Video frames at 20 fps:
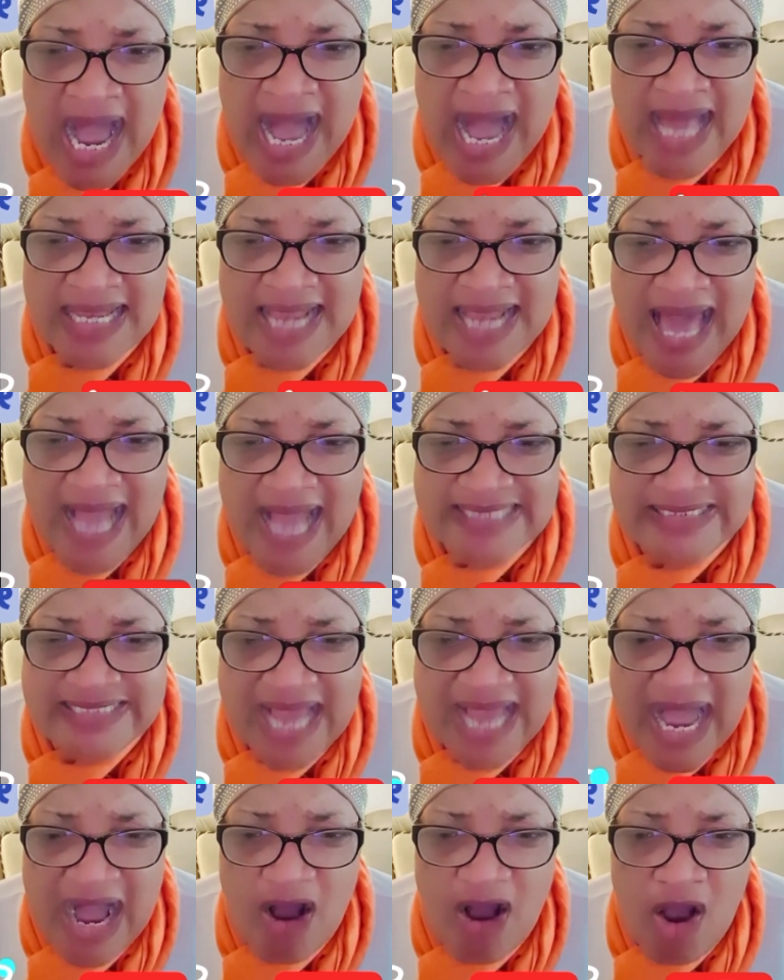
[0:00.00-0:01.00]

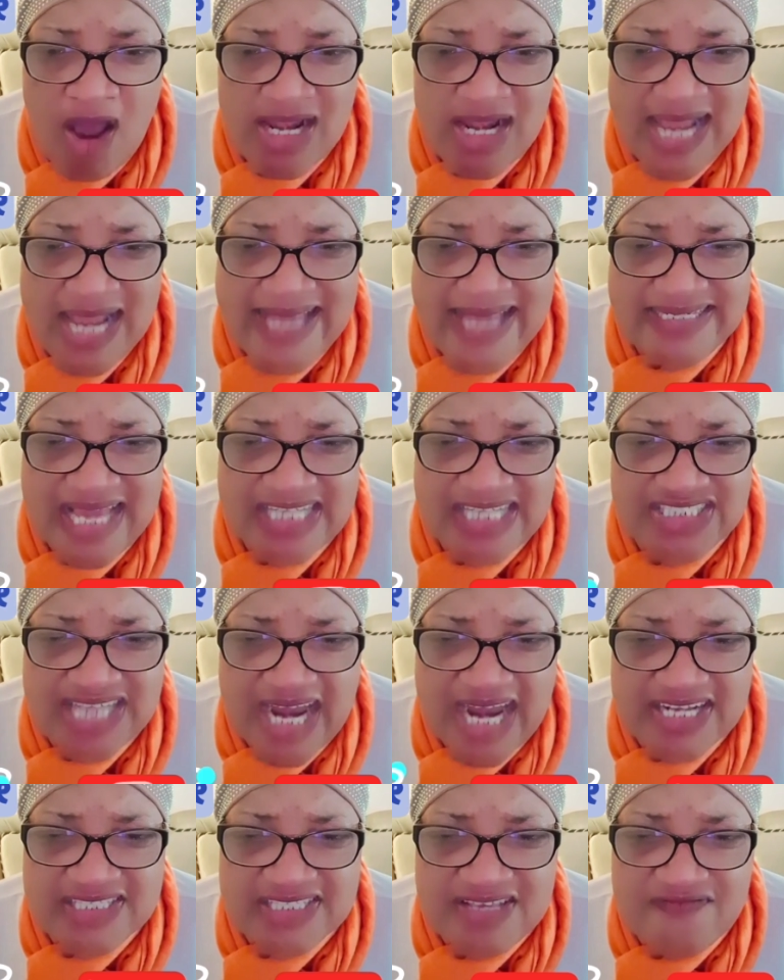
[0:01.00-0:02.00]
Elijah, Olaide
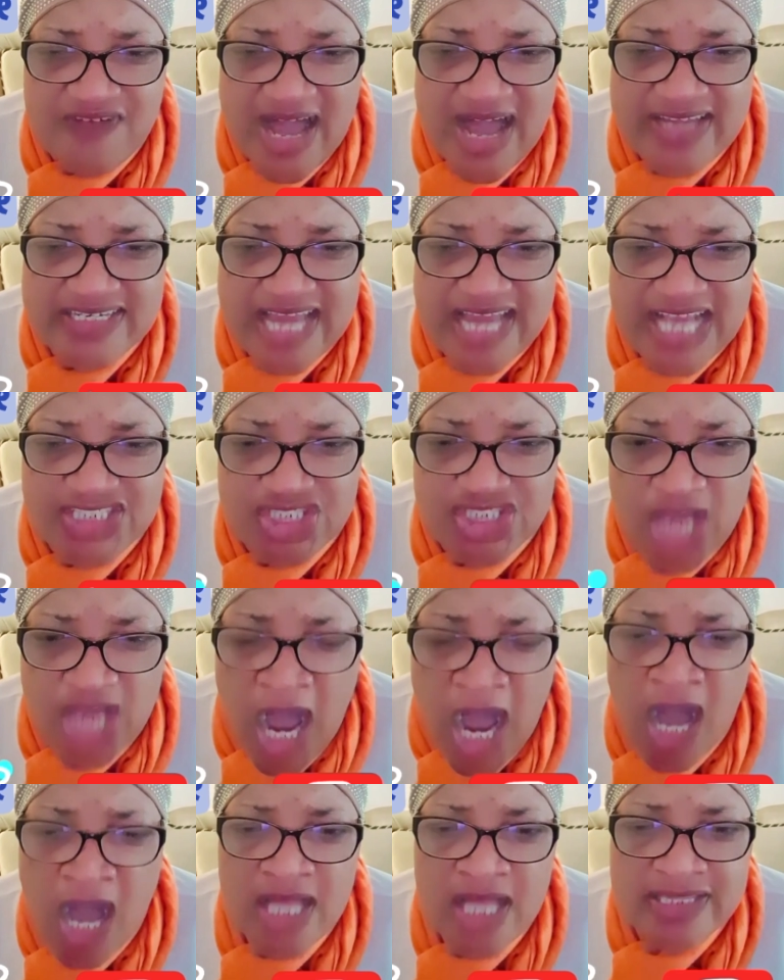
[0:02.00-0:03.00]
Charity Foundation,
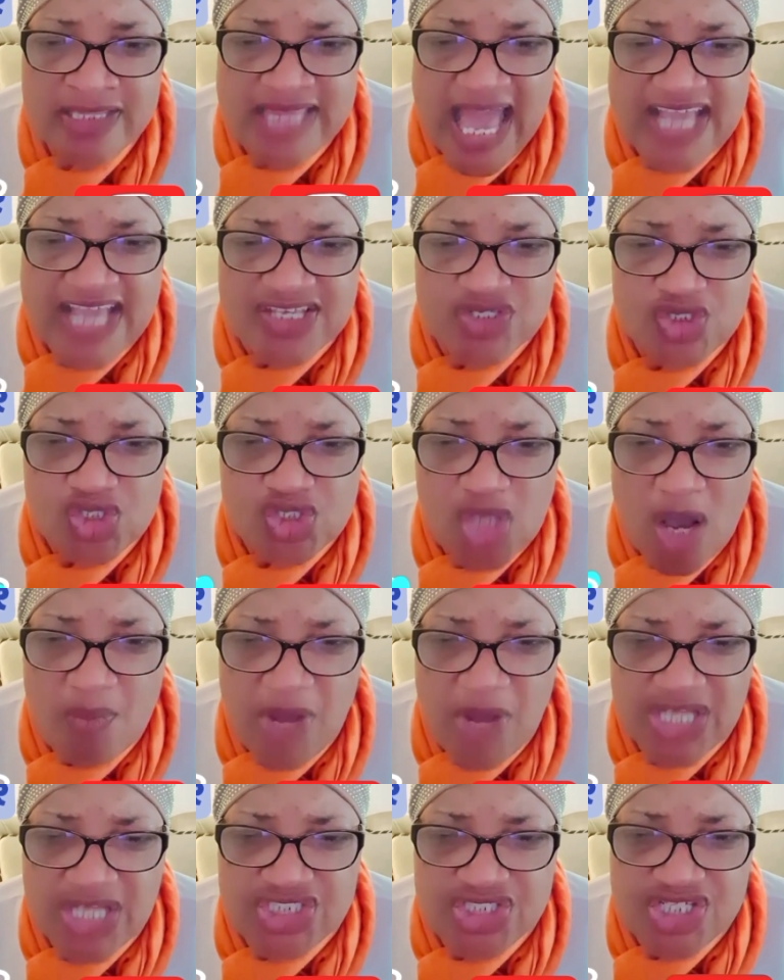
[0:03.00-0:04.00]
thank you so
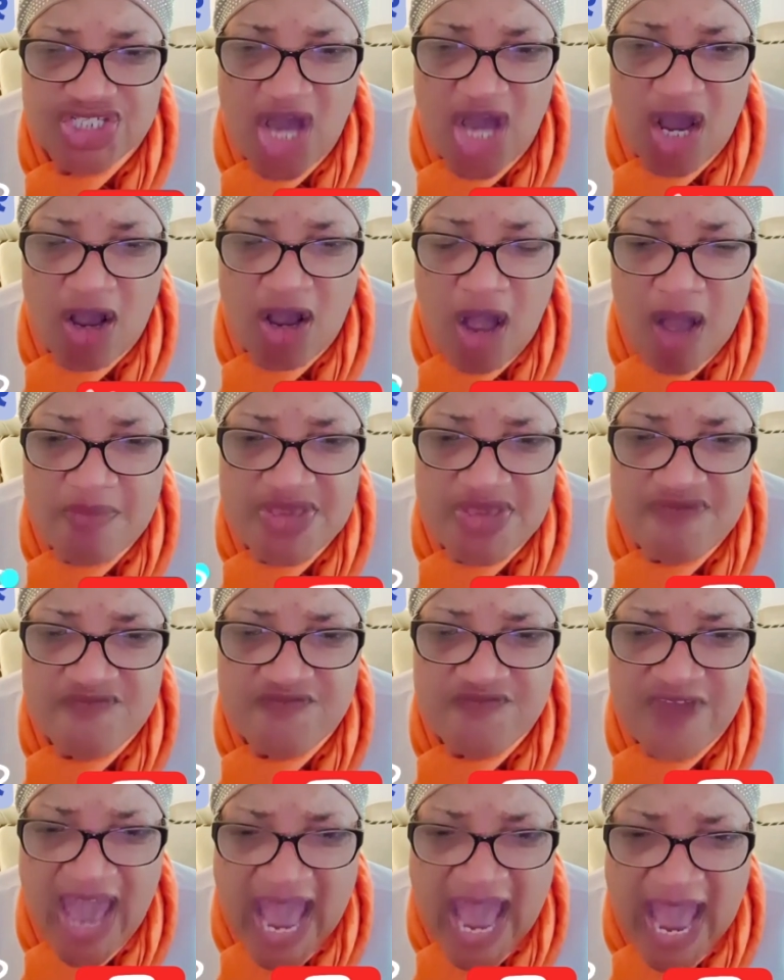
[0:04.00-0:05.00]
much. You did not come in
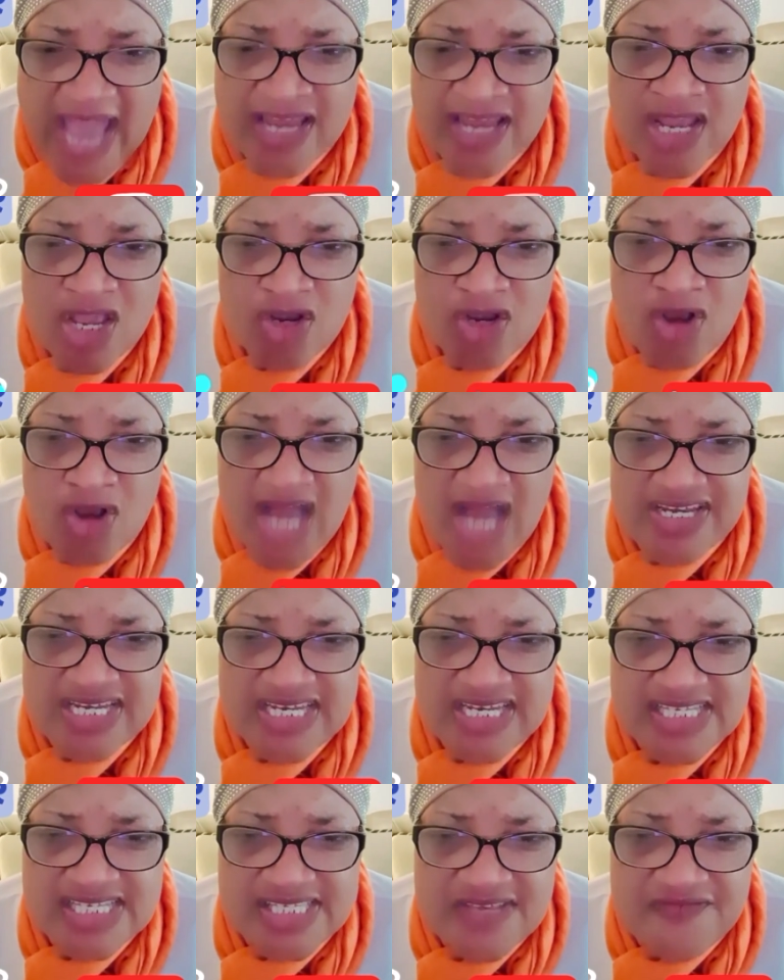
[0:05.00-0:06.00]
vain. God,
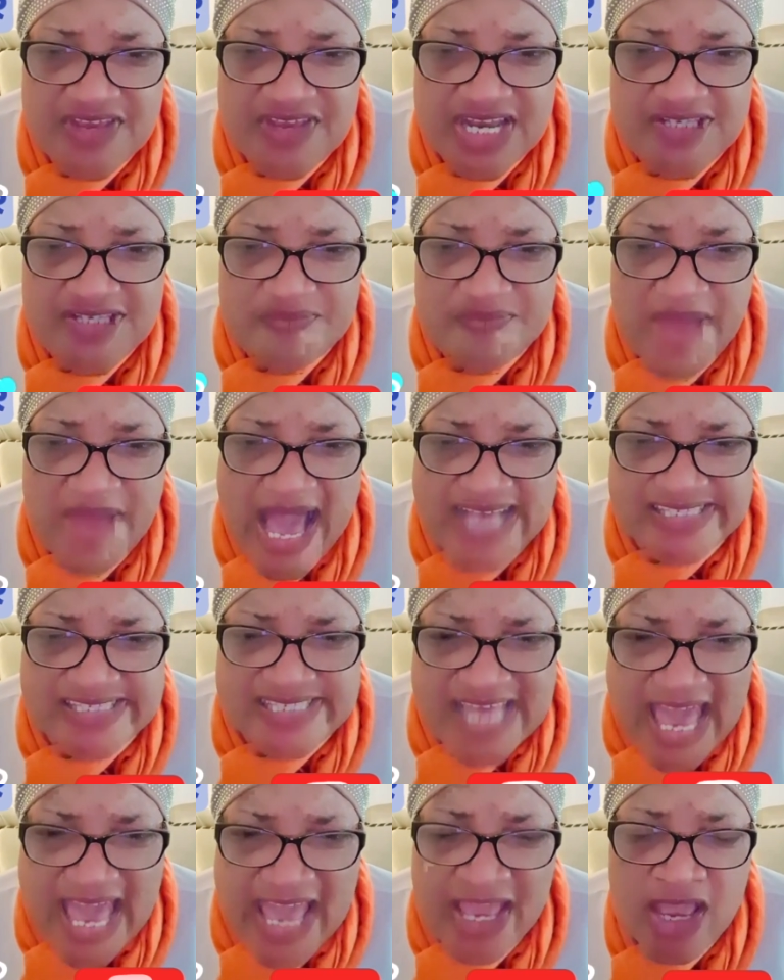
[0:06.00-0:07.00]
in his infinite
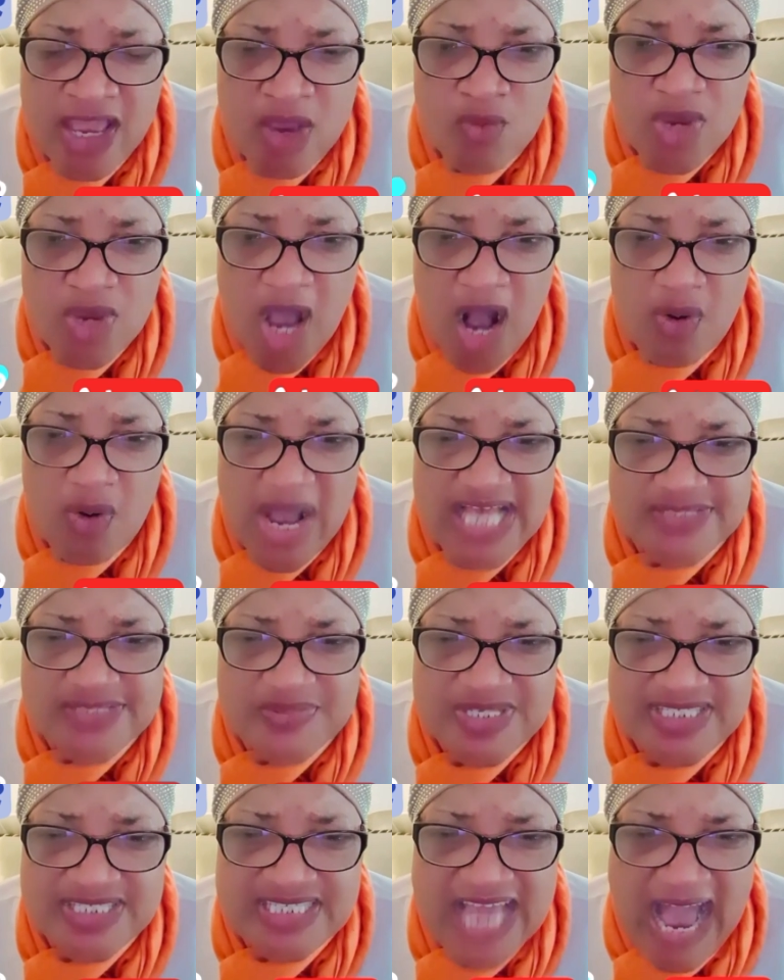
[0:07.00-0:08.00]
mercy, will always
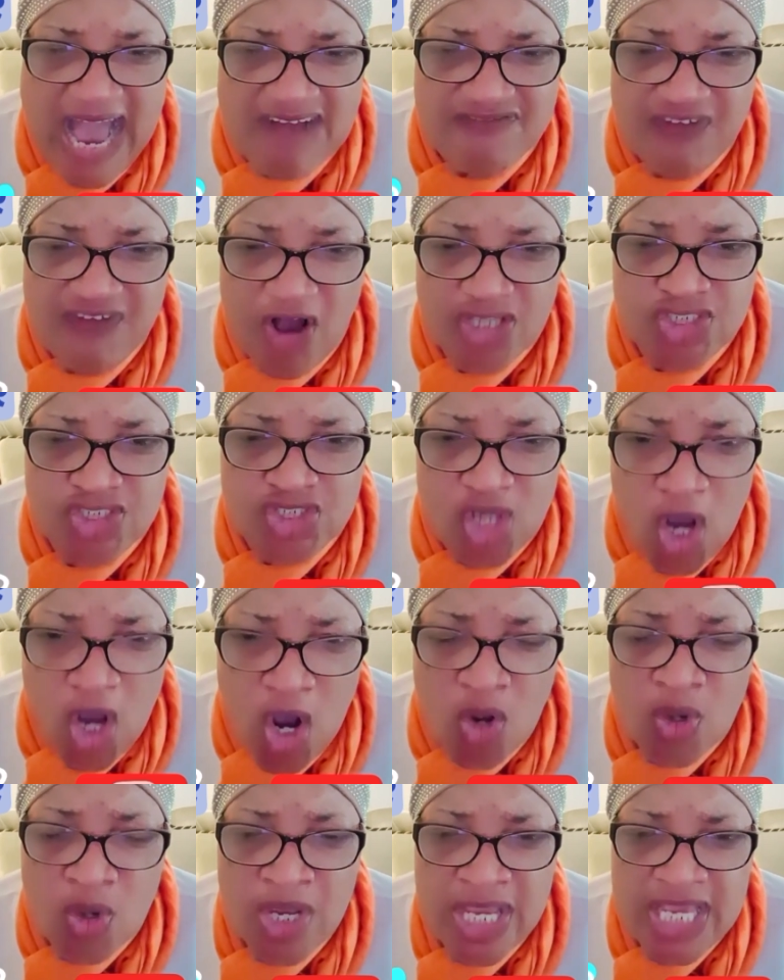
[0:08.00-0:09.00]
be there for
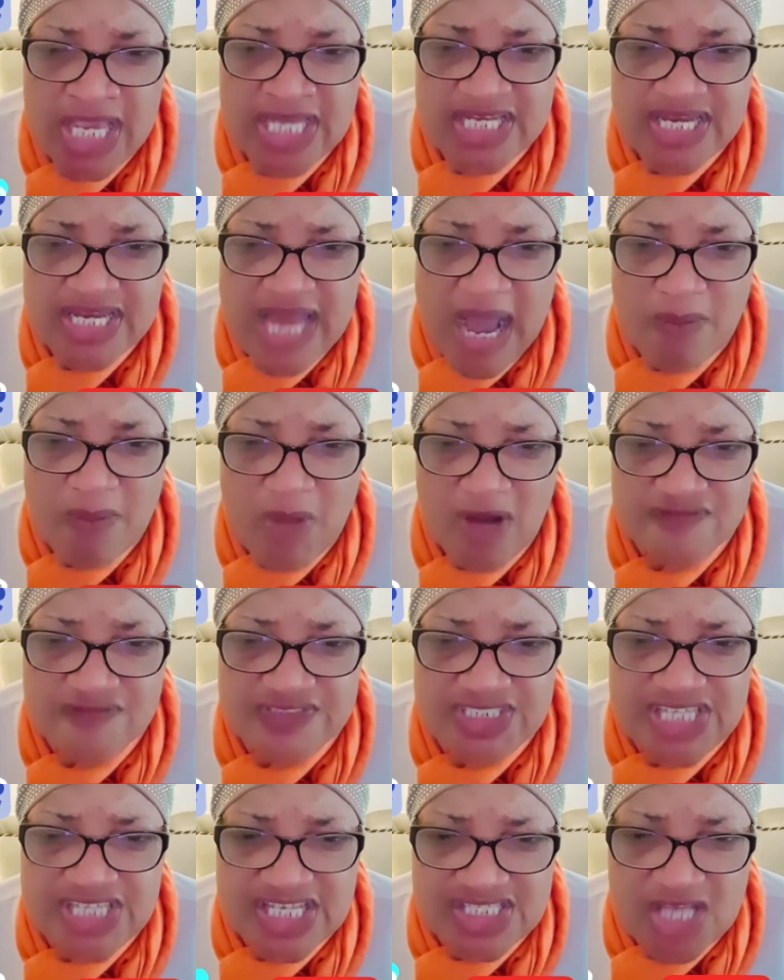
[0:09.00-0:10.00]
you. In the name of
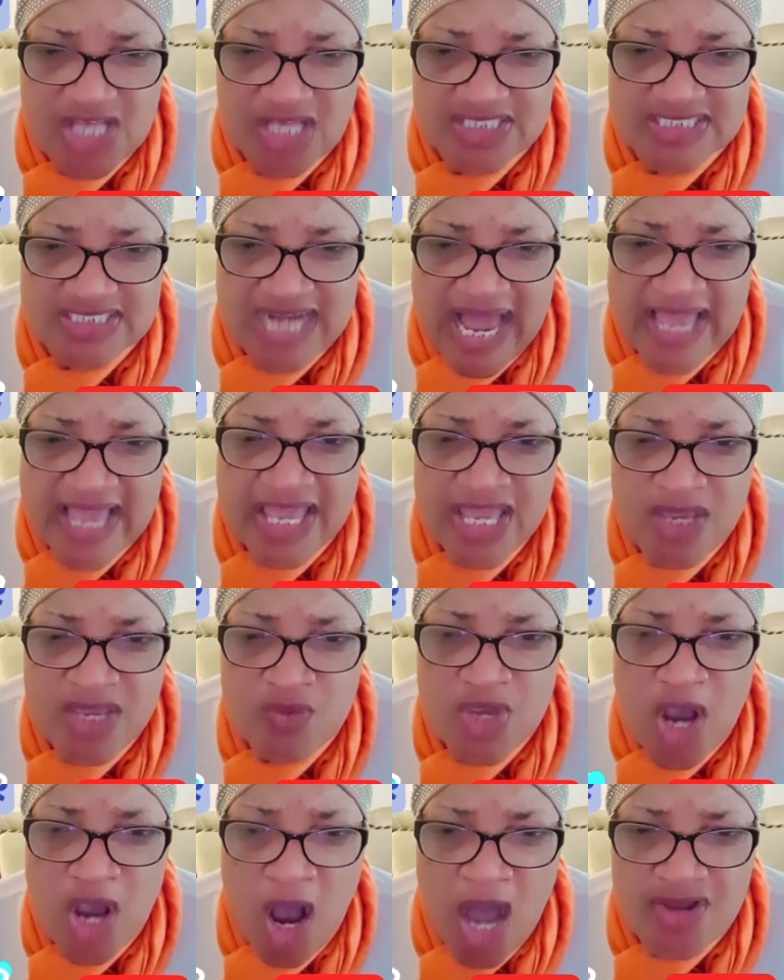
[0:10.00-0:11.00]
Jesus Christ, he
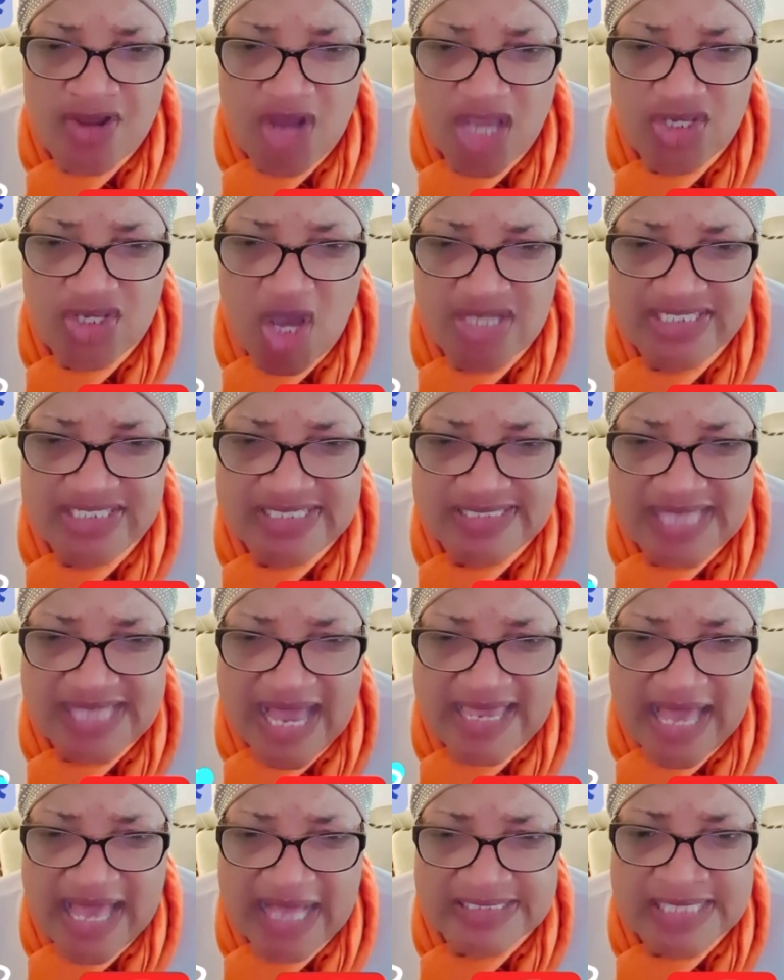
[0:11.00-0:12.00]
will honor your
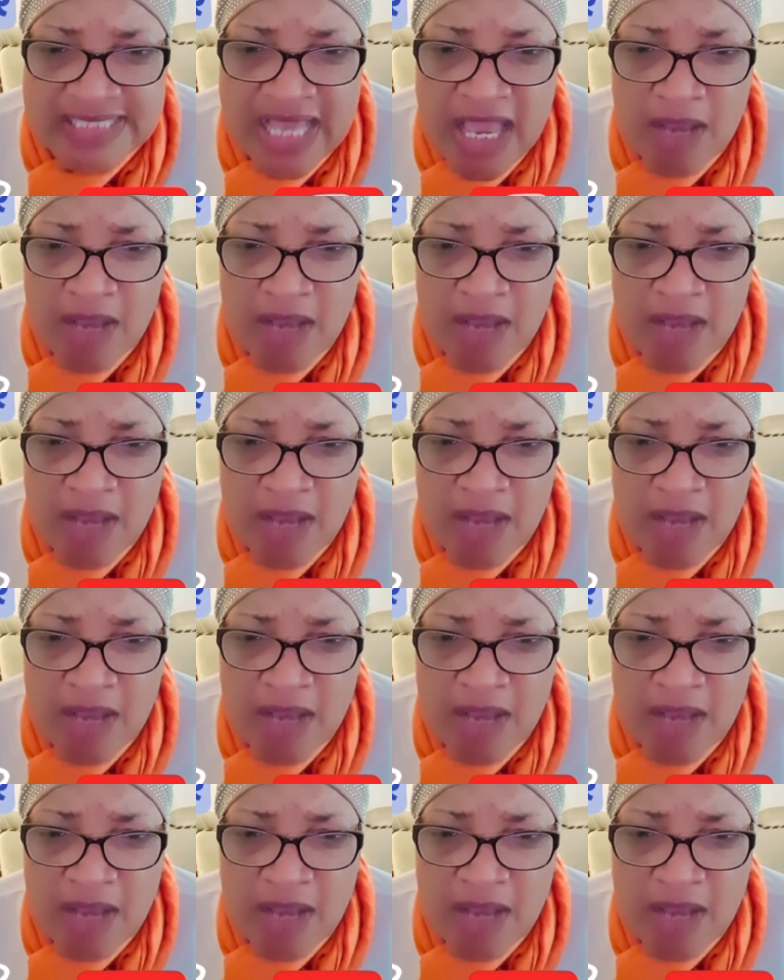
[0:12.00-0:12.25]
desires.